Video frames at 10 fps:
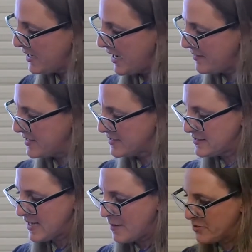and the
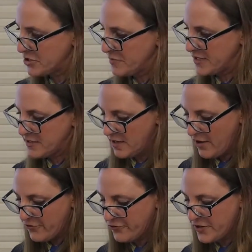establishment
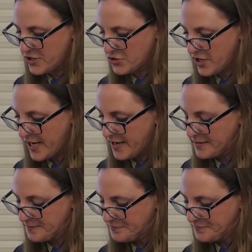of free trade.